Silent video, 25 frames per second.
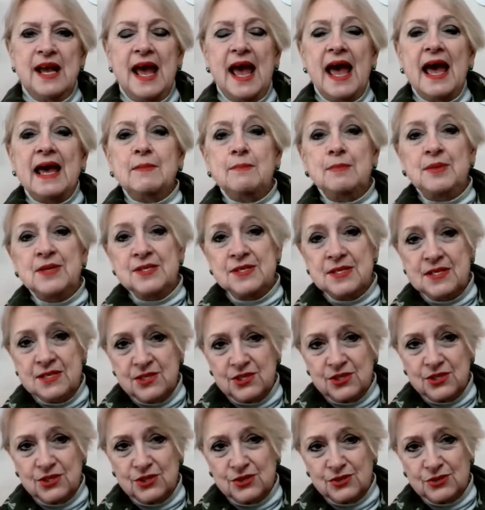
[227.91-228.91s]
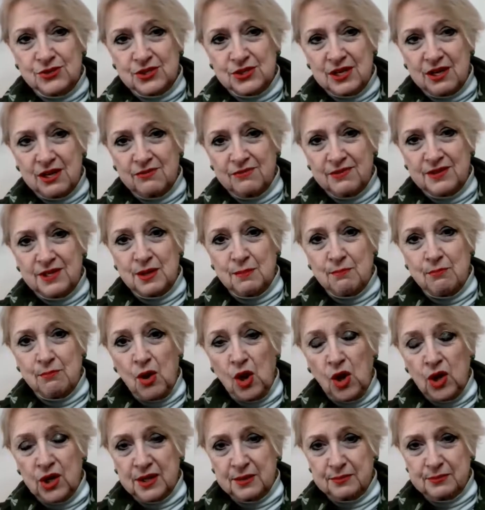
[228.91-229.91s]
and position yourself in the
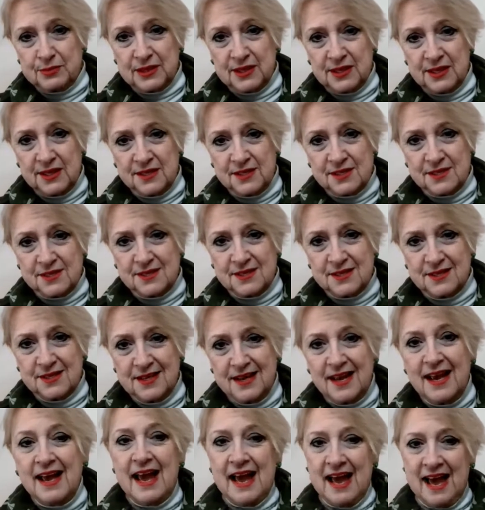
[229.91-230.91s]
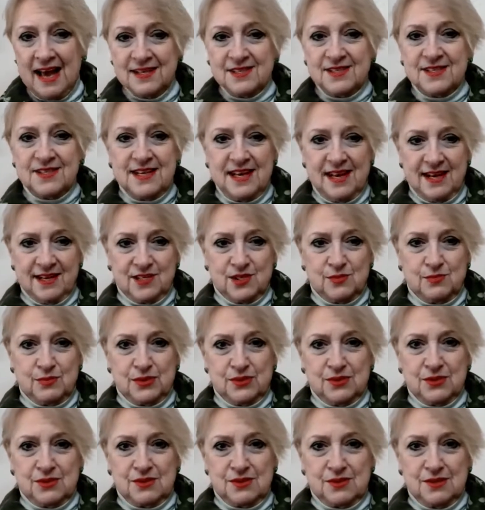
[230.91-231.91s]
marketplace as an
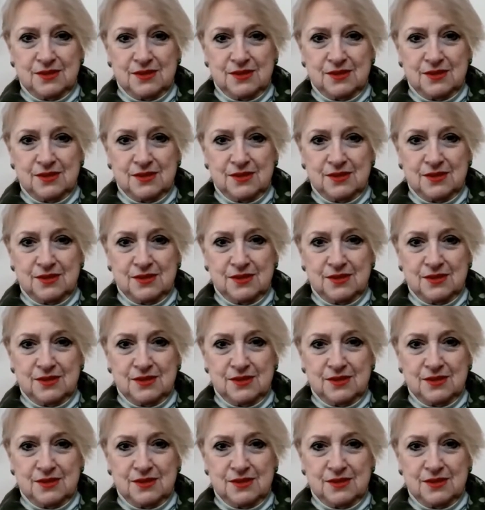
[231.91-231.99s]
expert.